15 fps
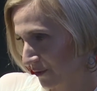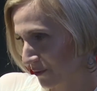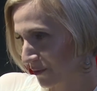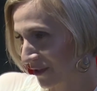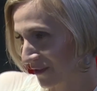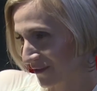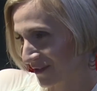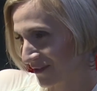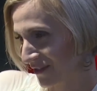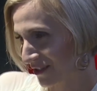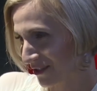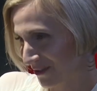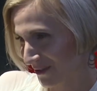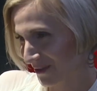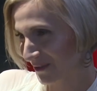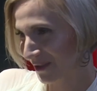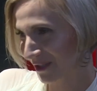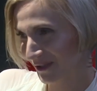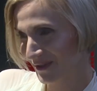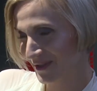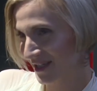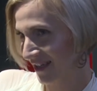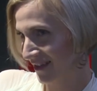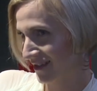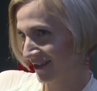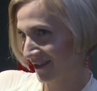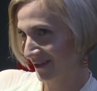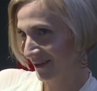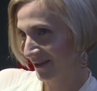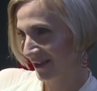We tried negotiating
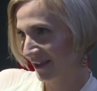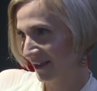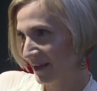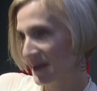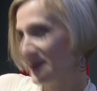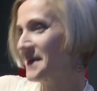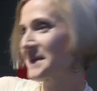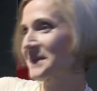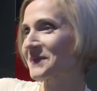for a while,